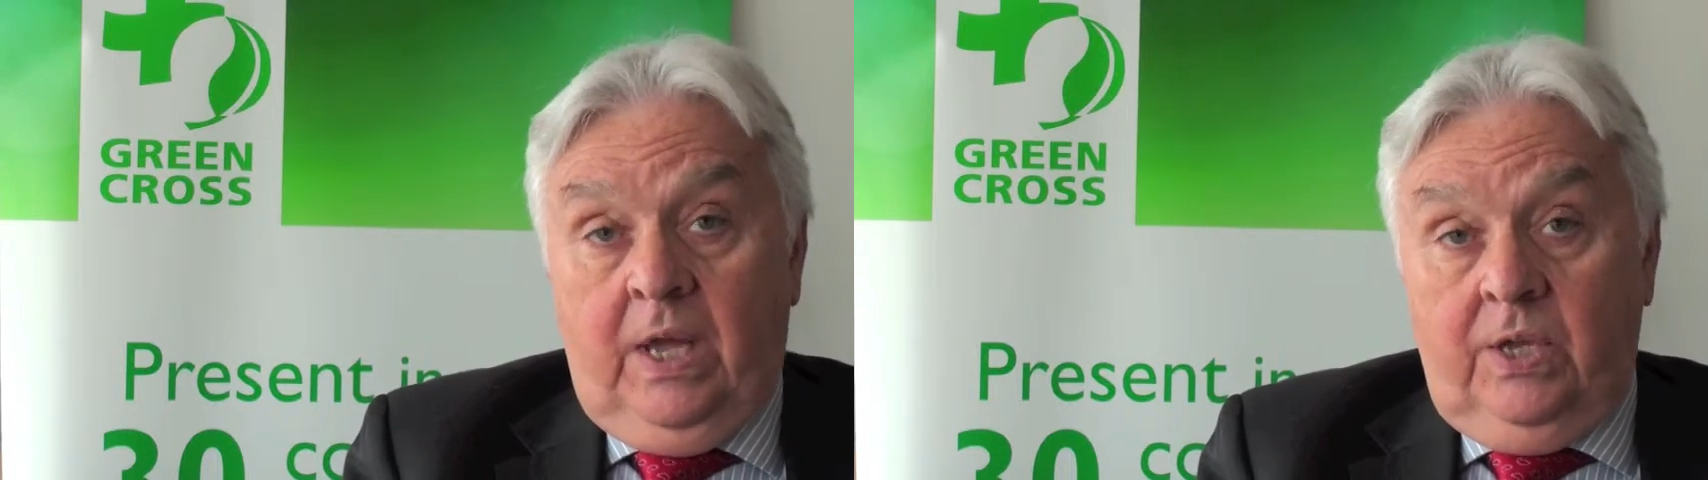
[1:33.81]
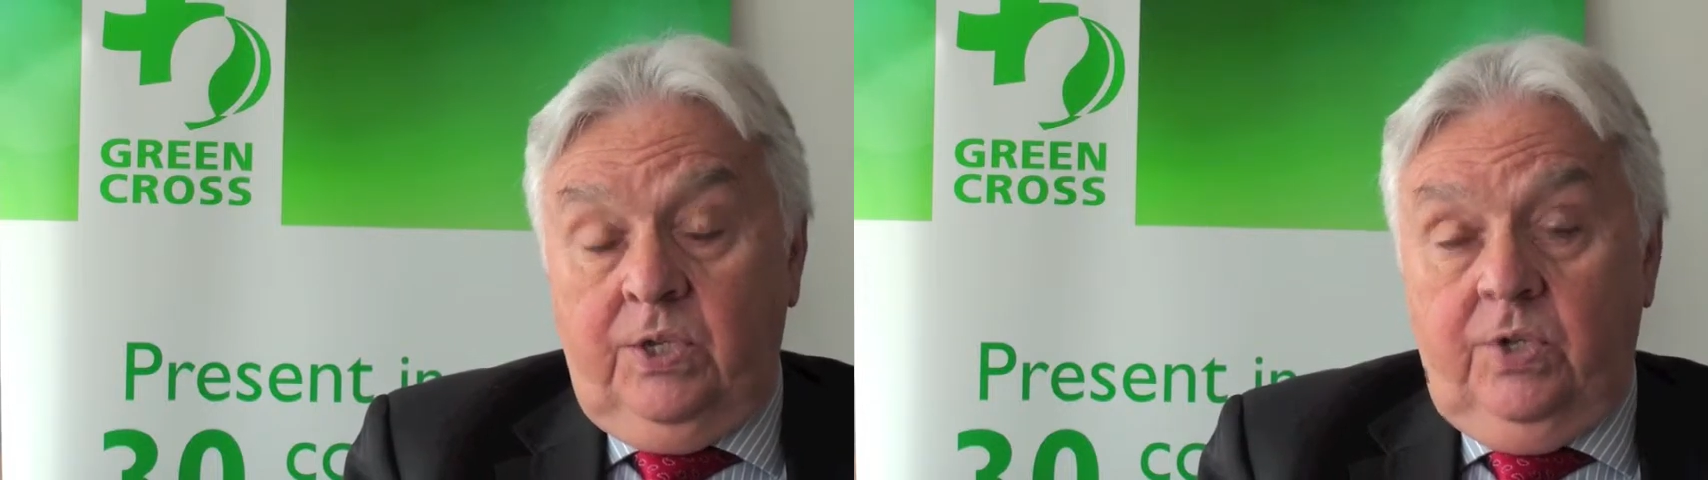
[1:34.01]

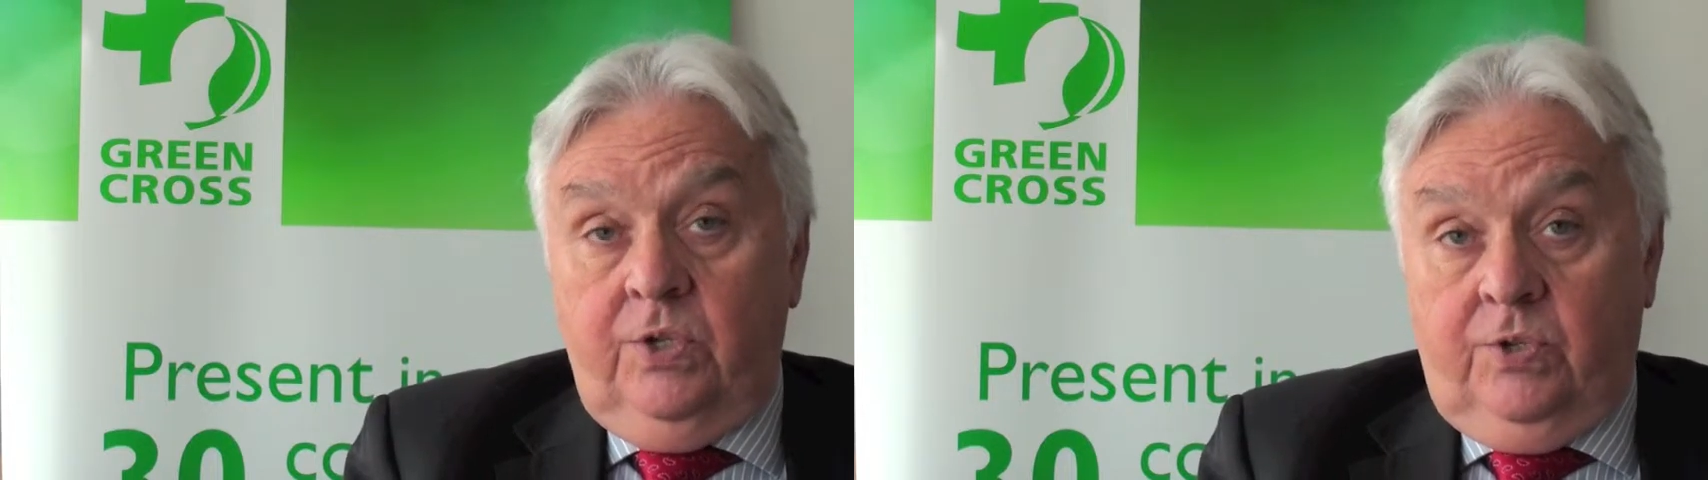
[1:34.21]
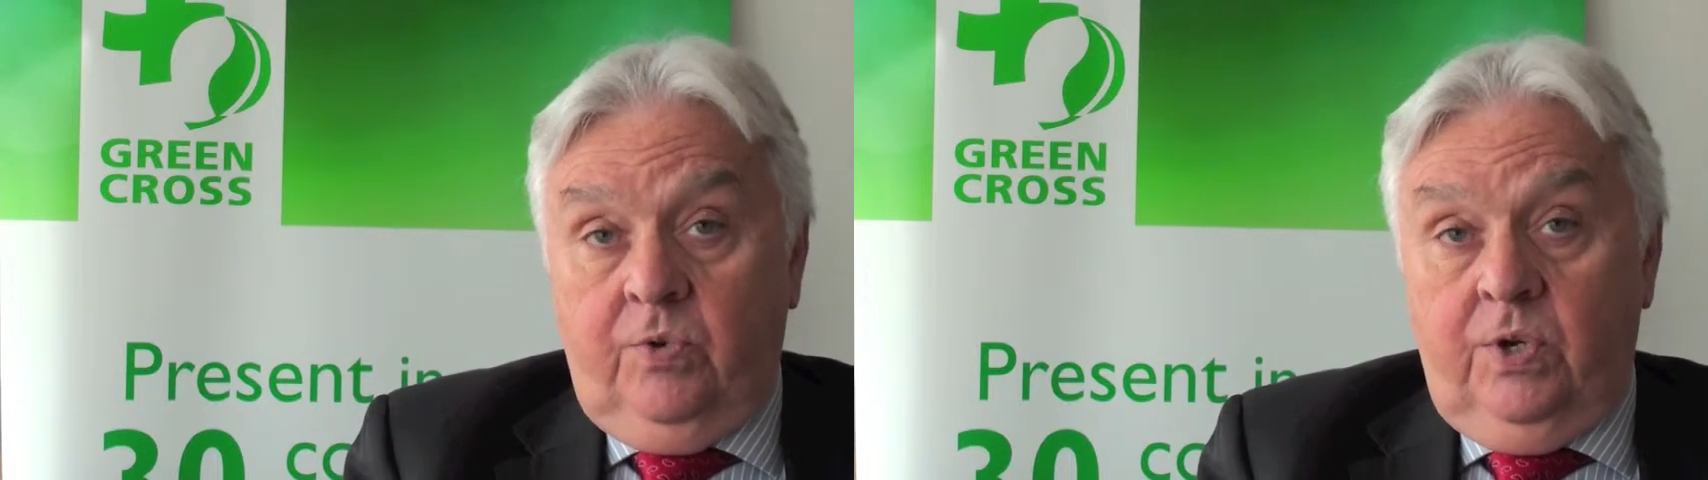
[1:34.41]
largely
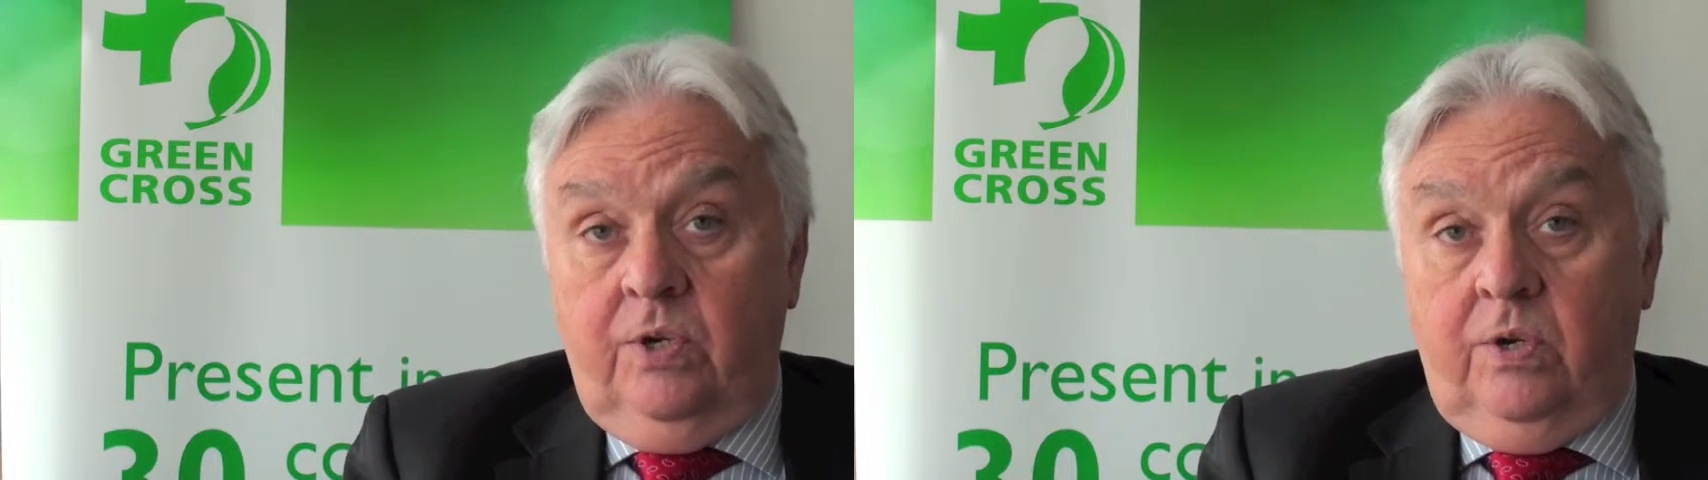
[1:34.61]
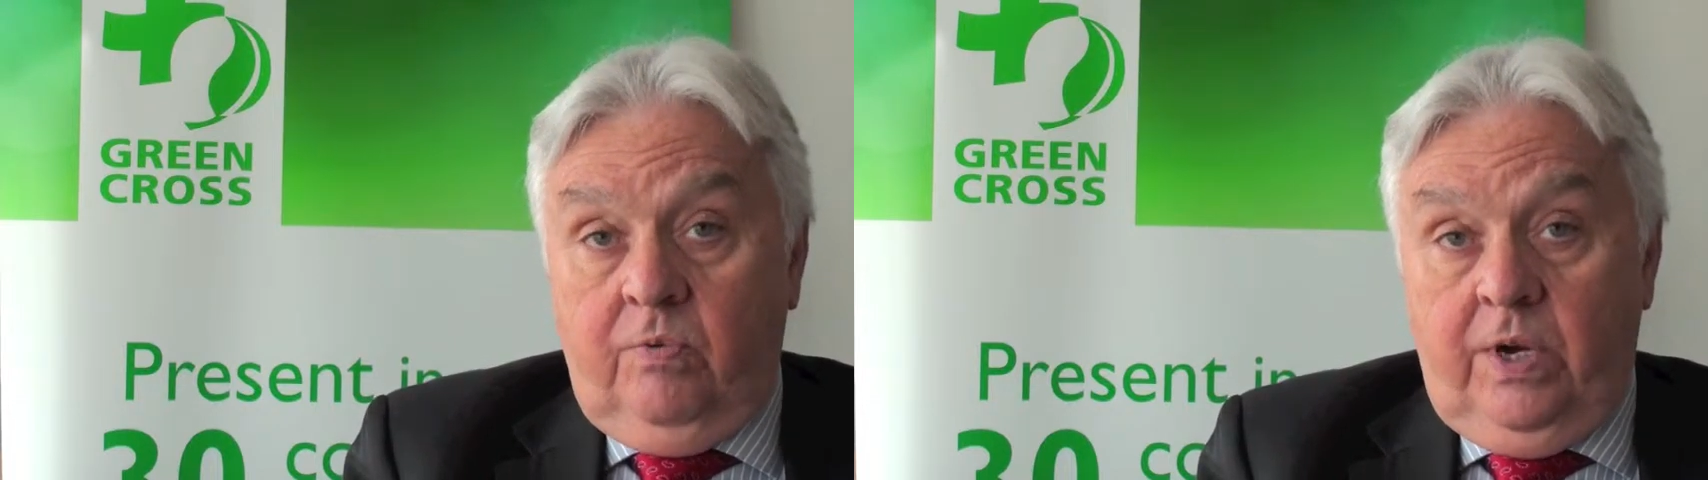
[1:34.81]

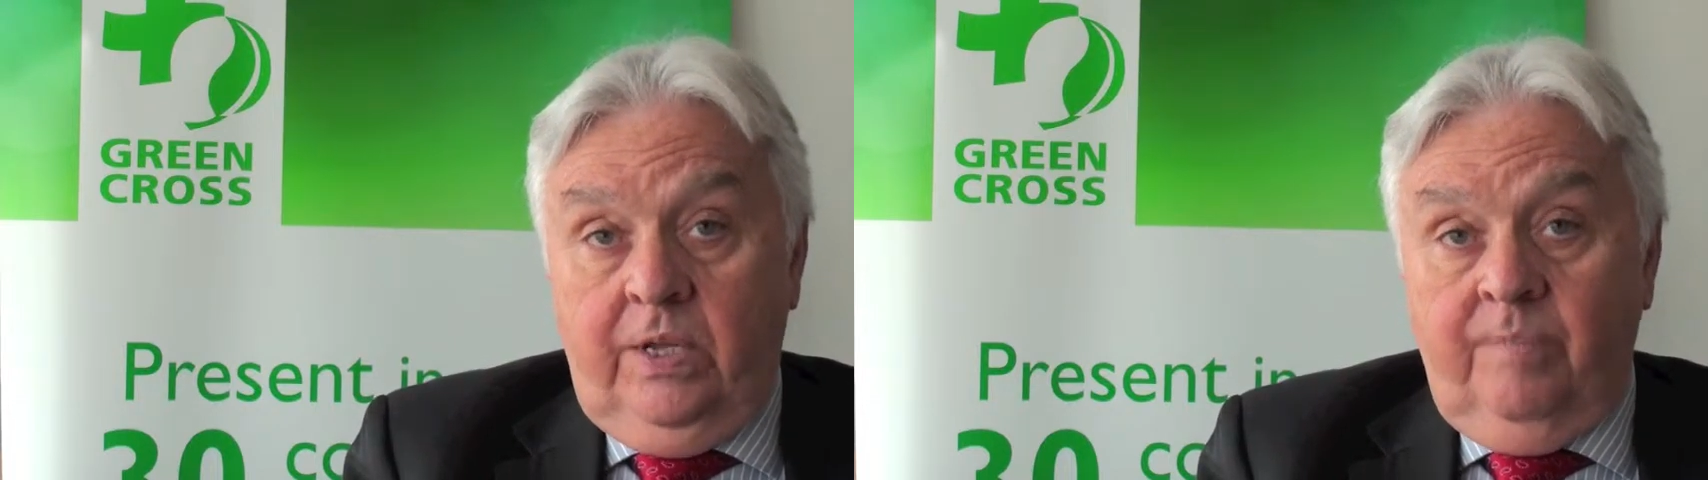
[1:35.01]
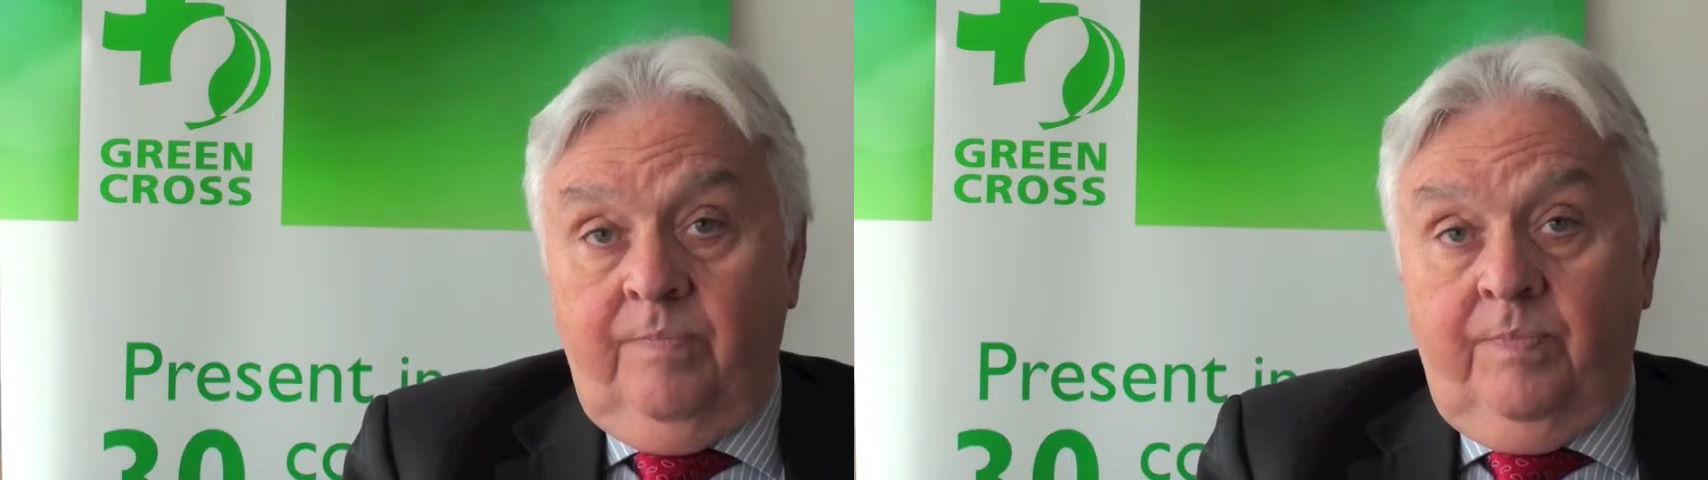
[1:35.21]
destroyed already.